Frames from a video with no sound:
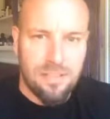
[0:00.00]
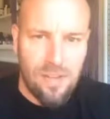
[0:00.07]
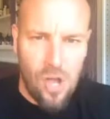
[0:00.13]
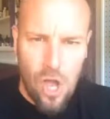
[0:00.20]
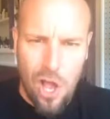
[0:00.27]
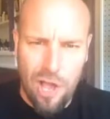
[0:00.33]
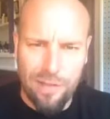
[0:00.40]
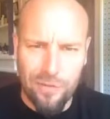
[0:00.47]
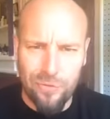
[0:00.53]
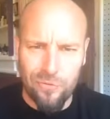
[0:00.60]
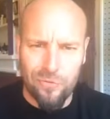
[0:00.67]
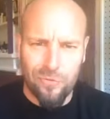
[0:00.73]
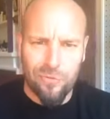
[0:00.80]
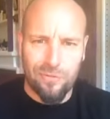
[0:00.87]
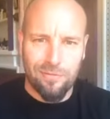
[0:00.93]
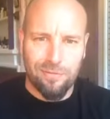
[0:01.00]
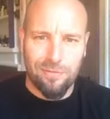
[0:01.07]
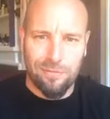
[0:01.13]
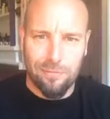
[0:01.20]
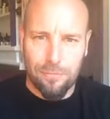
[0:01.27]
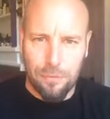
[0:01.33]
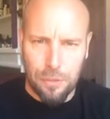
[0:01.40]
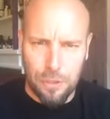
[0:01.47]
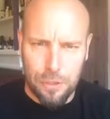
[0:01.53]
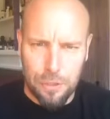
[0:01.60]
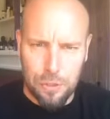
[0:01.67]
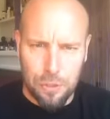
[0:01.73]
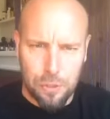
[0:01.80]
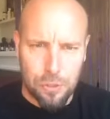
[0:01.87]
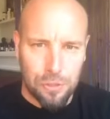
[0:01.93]

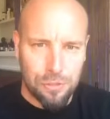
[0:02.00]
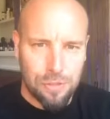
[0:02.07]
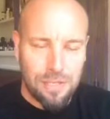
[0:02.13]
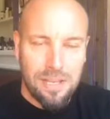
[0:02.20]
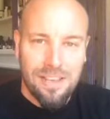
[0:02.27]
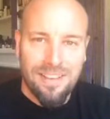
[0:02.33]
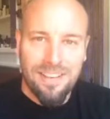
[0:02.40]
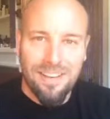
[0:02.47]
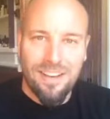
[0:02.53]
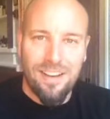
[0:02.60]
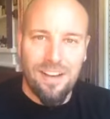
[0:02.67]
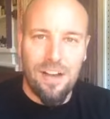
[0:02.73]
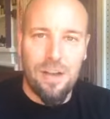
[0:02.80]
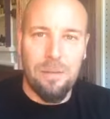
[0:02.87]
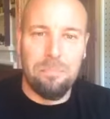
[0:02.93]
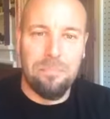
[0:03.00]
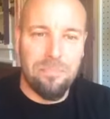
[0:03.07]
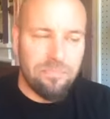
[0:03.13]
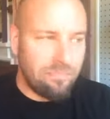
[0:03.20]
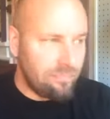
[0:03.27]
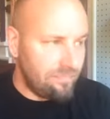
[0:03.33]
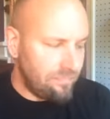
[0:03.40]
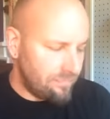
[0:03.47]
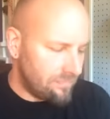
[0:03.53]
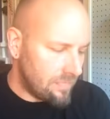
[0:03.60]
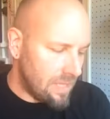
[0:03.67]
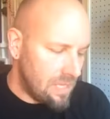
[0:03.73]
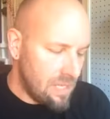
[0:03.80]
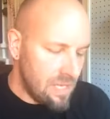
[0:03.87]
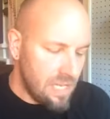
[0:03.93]
Oz-ish.
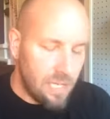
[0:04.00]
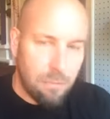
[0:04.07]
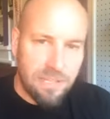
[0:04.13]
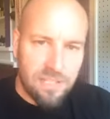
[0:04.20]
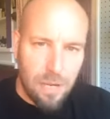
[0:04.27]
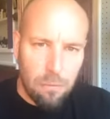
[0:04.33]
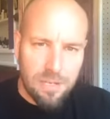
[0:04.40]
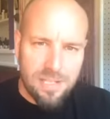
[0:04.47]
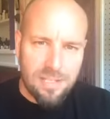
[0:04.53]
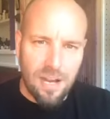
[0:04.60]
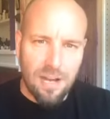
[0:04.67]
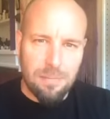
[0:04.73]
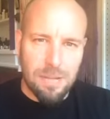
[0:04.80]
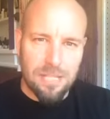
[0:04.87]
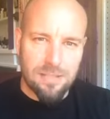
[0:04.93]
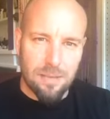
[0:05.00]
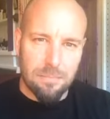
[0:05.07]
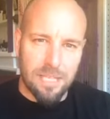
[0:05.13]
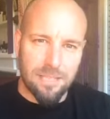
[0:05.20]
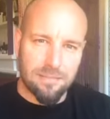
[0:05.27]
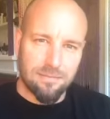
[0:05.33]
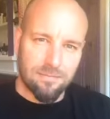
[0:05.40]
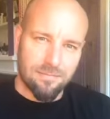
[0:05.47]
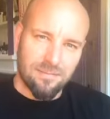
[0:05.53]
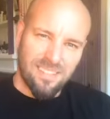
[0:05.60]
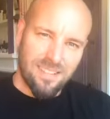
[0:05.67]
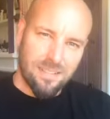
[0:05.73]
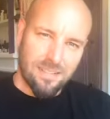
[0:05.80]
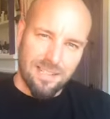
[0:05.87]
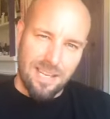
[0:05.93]
Anyways, I want to talk about something,
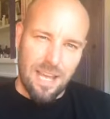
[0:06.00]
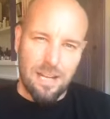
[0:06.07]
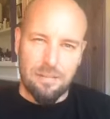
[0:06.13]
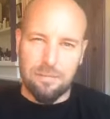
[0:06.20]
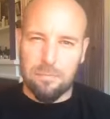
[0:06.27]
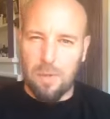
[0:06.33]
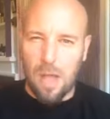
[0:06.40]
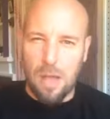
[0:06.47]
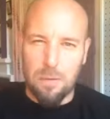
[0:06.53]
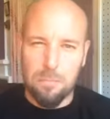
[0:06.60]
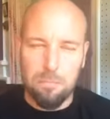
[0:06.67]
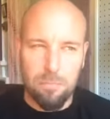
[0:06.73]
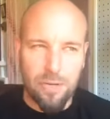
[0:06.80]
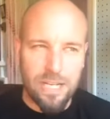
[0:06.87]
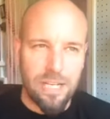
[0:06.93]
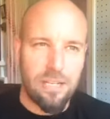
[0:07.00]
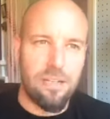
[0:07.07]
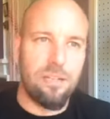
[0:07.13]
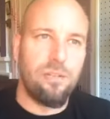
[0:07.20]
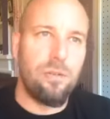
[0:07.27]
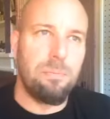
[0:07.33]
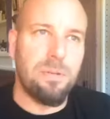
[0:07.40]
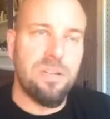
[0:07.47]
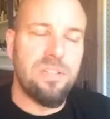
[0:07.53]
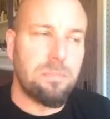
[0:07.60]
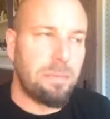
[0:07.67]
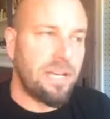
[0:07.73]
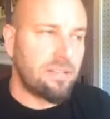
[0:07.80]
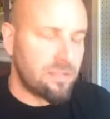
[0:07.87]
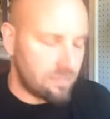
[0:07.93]
kind of bring in a new
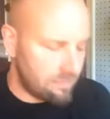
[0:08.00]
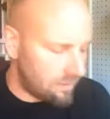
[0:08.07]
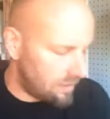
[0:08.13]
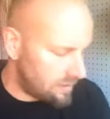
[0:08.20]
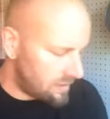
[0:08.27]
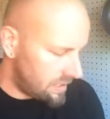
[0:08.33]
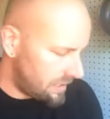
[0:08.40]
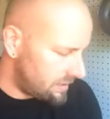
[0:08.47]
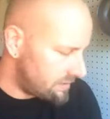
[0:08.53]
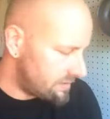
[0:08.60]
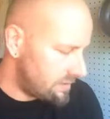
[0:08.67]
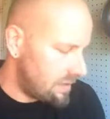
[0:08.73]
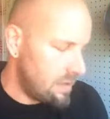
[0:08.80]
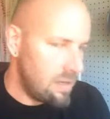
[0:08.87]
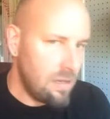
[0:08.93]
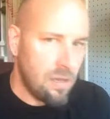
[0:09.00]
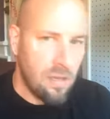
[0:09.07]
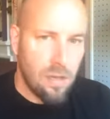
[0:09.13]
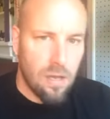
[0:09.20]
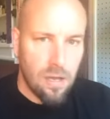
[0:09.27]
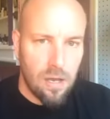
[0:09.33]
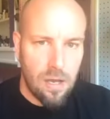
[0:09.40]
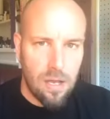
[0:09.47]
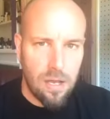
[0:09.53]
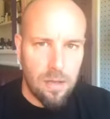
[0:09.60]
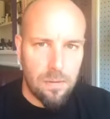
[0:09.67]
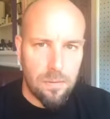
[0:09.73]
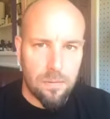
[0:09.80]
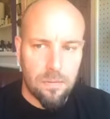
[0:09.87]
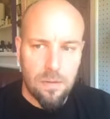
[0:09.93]
perspective on things.
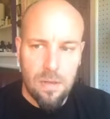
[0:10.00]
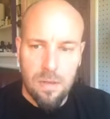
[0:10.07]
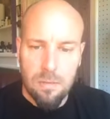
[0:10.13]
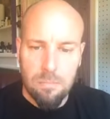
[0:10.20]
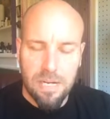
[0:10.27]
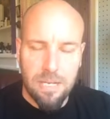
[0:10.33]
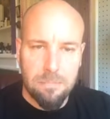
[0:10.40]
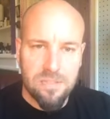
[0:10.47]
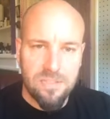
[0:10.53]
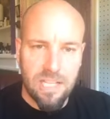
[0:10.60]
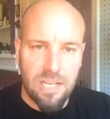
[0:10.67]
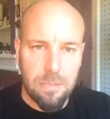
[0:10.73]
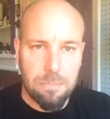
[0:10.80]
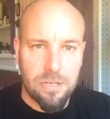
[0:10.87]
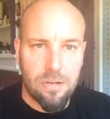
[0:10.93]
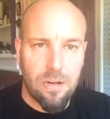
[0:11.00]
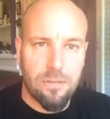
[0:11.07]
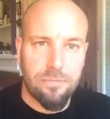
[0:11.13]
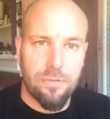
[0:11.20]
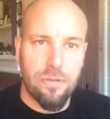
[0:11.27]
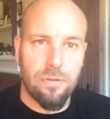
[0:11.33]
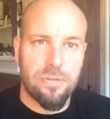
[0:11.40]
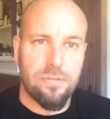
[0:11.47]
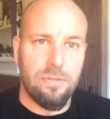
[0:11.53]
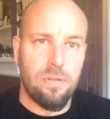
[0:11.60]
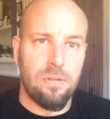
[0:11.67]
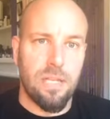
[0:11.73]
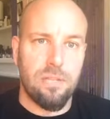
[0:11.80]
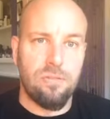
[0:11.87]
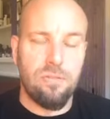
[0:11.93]
My name's Danny Picard, for those of you
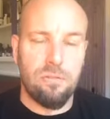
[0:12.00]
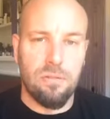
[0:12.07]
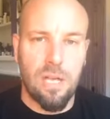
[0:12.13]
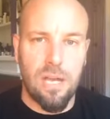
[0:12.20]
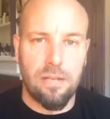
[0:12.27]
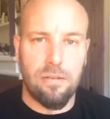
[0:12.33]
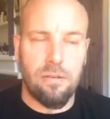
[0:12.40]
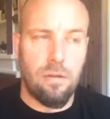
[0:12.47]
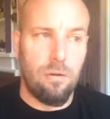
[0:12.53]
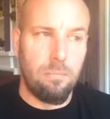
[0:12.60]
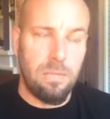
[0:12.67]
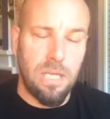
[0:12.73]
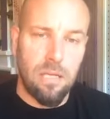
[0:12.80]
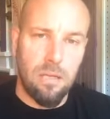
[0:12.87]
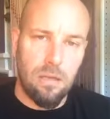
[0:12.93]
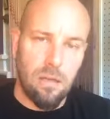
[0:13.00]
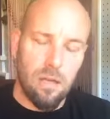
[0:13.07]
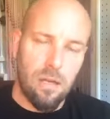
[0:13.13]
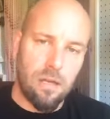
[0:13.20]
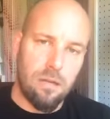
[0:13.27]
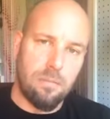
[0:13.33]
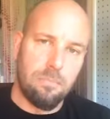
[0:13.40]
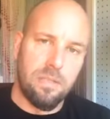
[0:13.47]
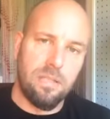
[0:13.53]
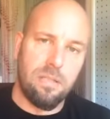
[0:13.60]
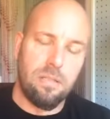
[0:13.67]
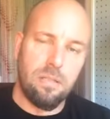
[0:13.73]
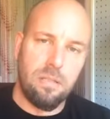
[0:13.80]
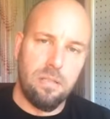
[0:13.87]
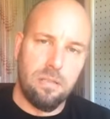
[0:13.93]
that do not know me. I'm a
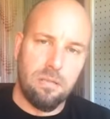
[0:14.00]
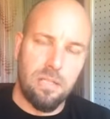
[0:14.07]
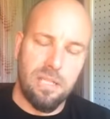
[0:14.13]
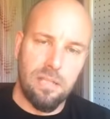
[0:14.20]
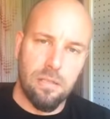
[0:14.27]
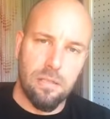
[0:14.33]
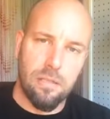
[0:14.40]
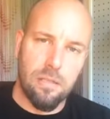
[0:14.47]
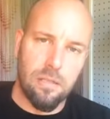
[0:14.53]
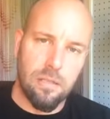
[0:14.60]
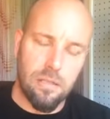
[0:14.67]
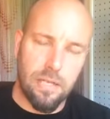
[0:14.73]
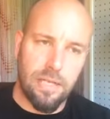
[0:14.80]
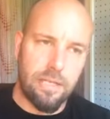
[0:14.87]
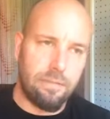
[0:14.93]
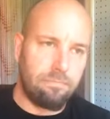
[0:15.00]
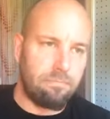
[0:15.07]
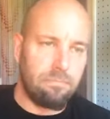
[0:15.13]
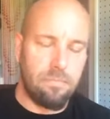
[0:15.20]
healer, a